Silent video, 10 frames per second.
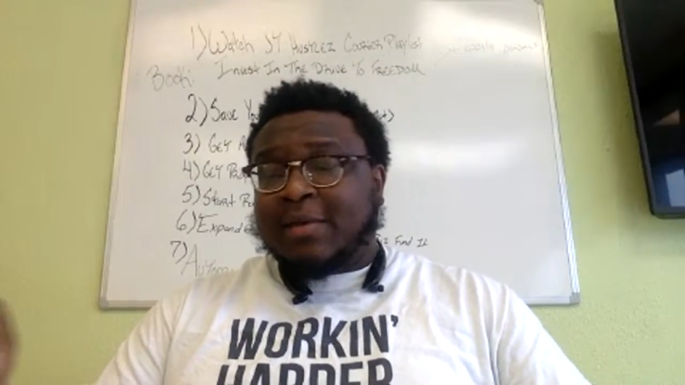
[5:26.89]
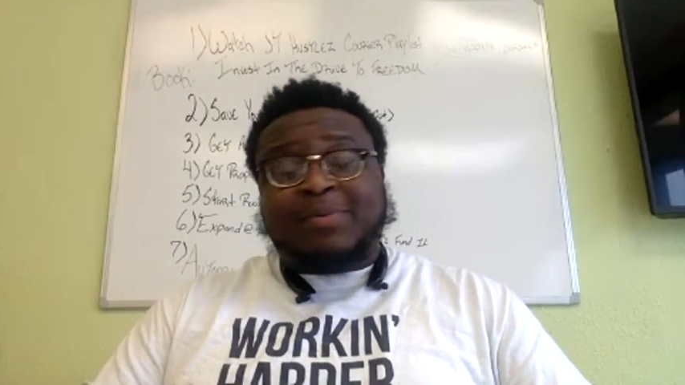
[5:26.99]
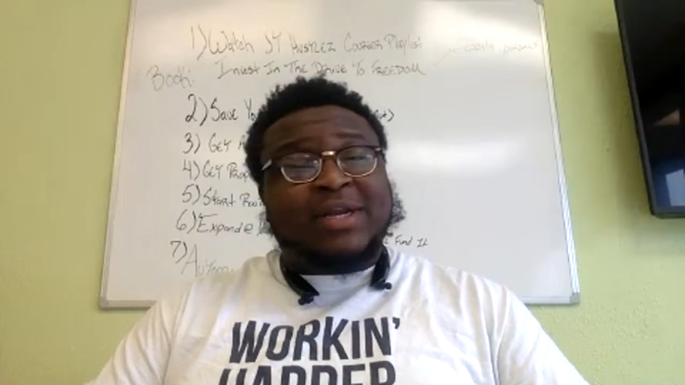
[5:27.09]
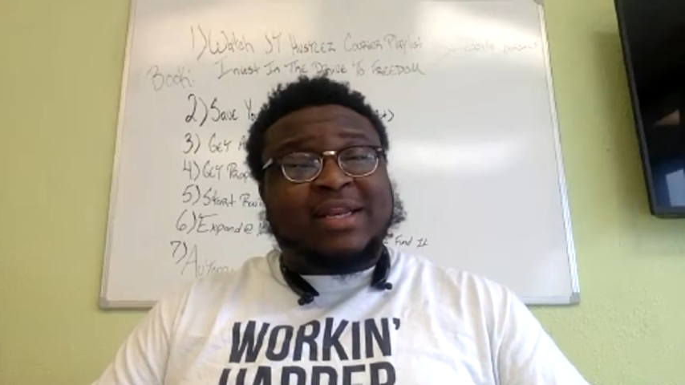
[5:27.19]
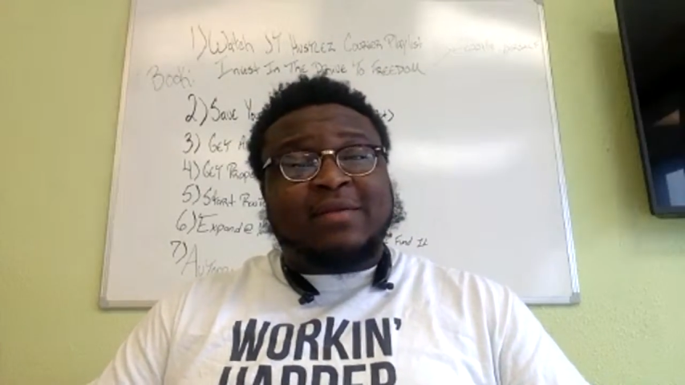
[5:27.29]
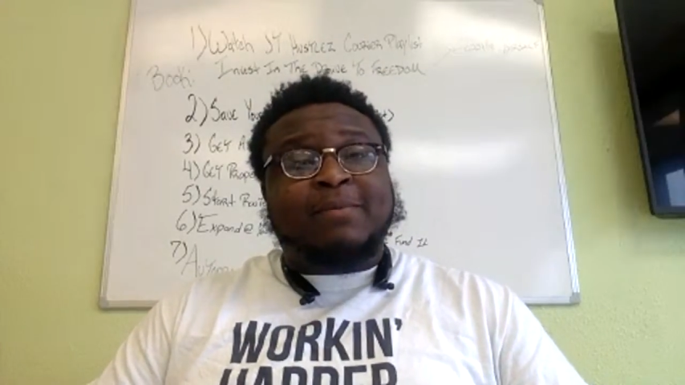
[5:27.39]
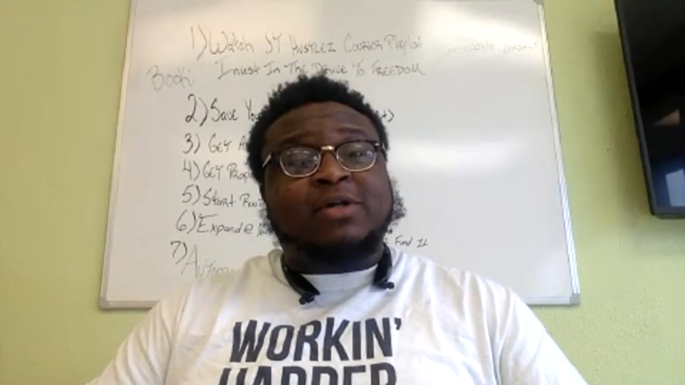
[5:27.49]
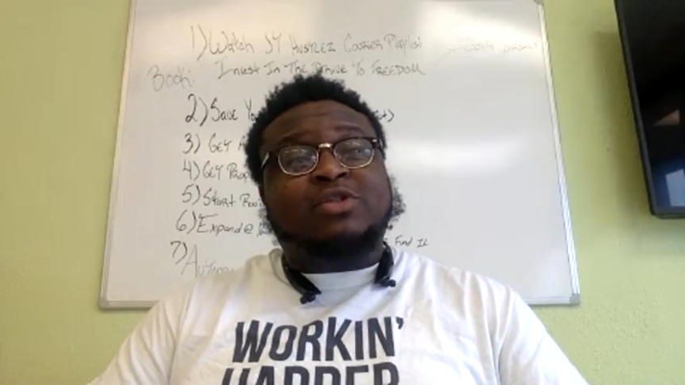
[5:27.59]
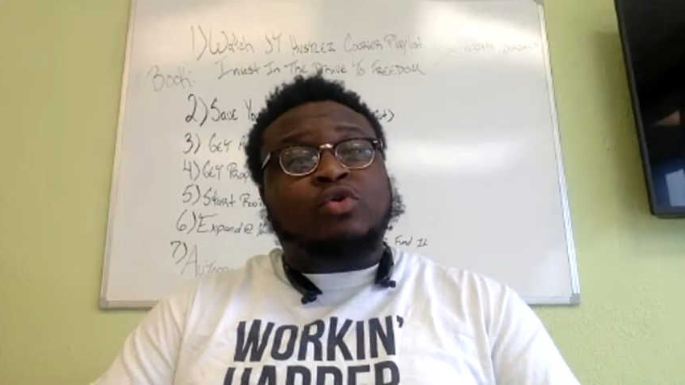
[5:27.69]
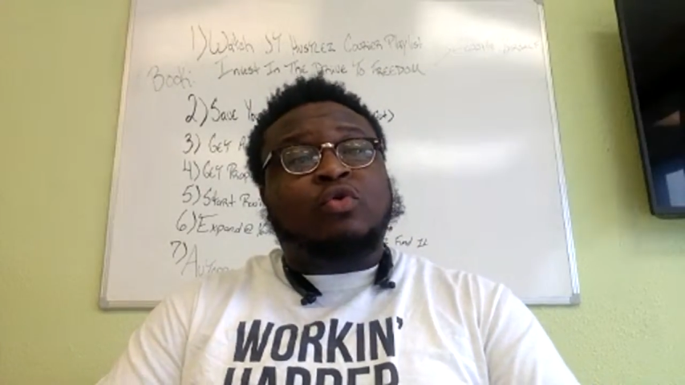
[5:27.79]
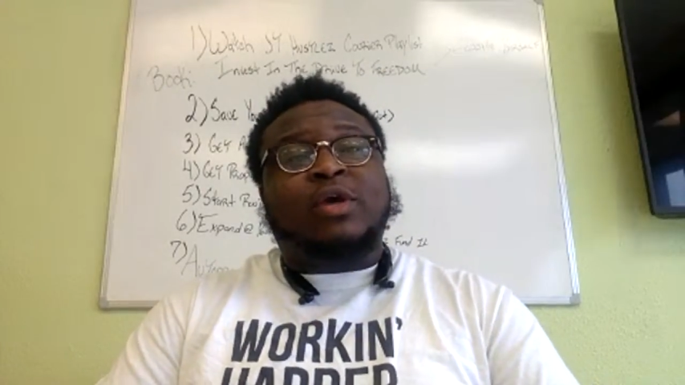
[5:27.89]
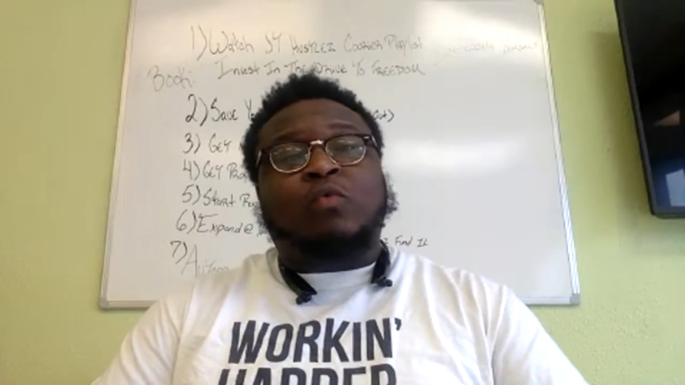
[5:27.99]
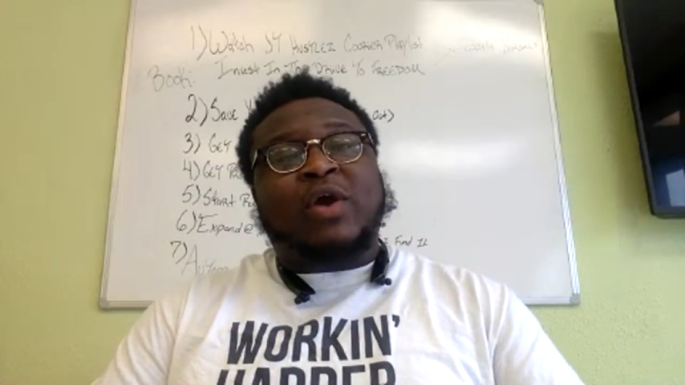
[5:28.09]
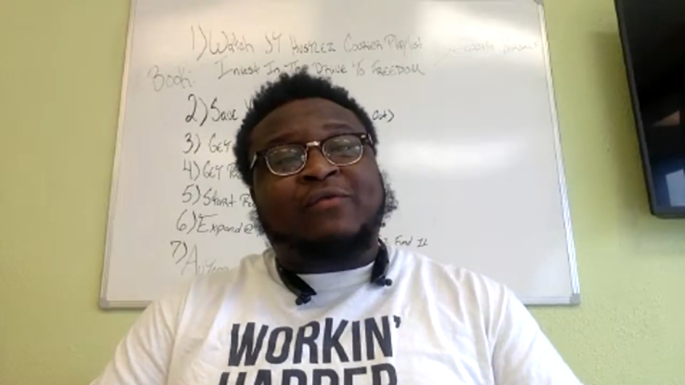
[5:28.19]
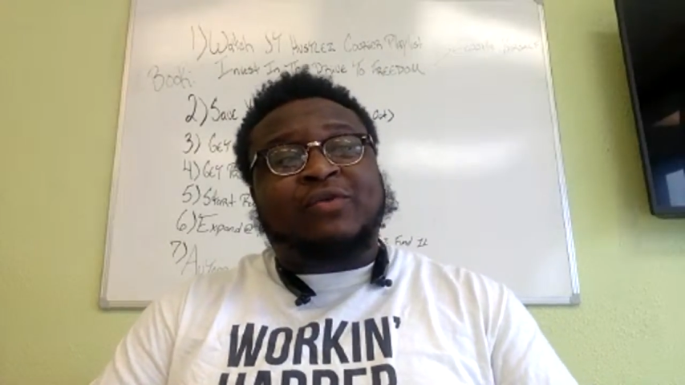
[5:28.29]
Put it in the book so you
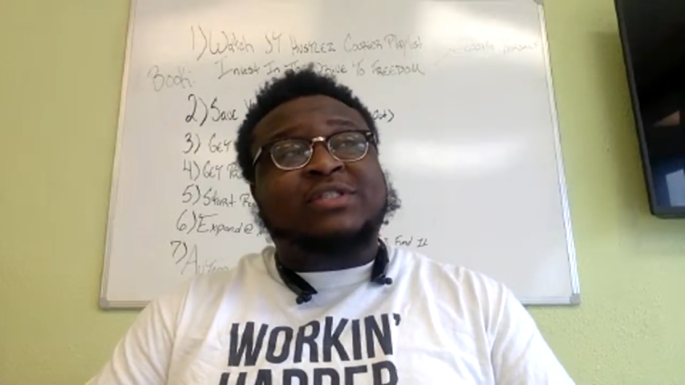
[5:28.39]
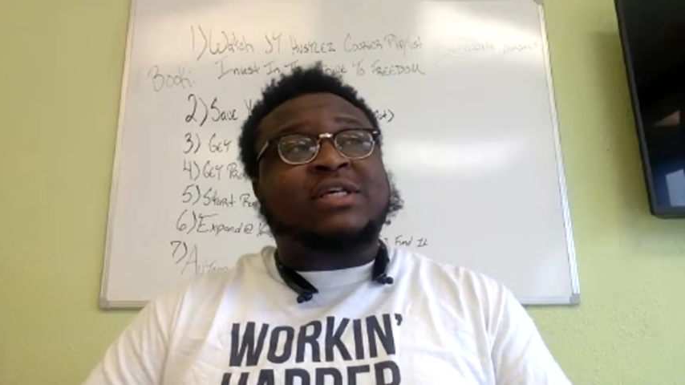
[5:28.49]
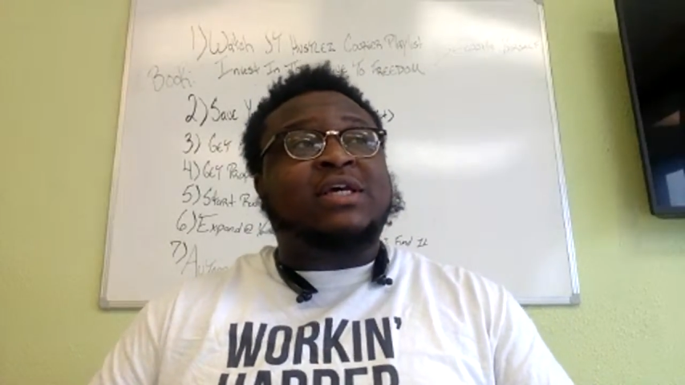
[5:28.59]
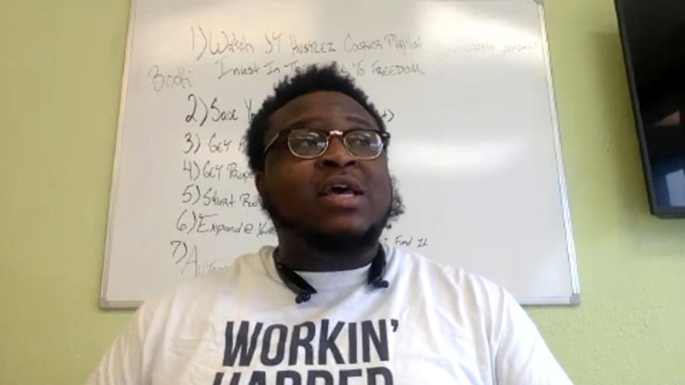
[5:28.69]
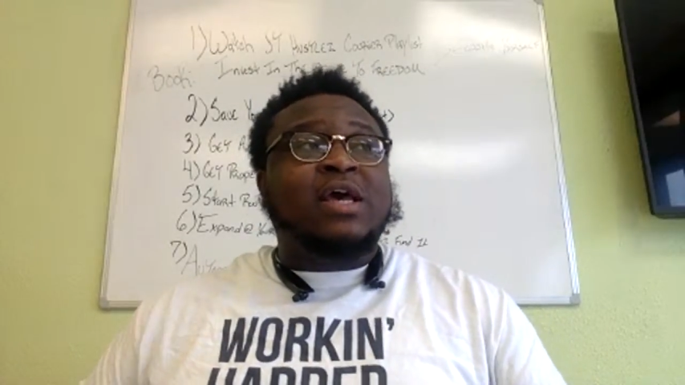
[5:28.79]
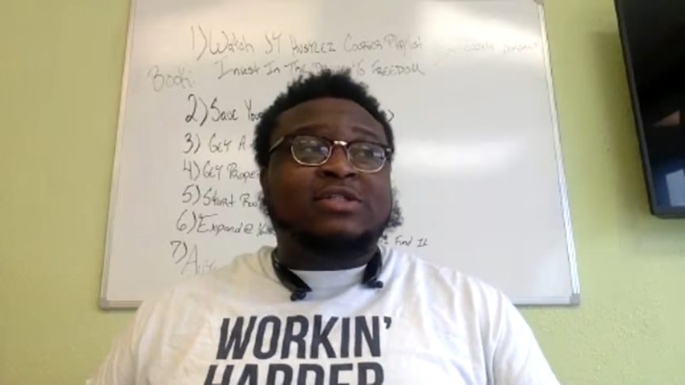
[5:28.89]
can reference it.